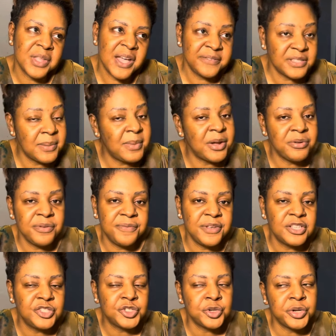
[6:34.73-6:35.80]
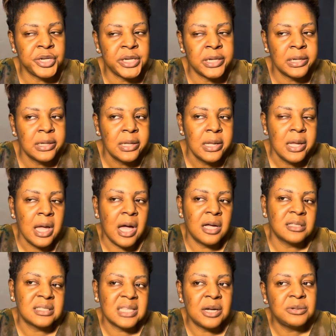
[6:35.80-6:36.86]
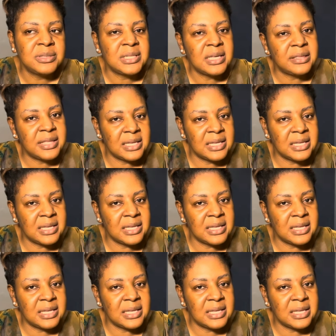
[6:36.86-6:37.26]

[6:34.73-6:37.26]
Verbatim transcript: after my refeed journey i'll start with a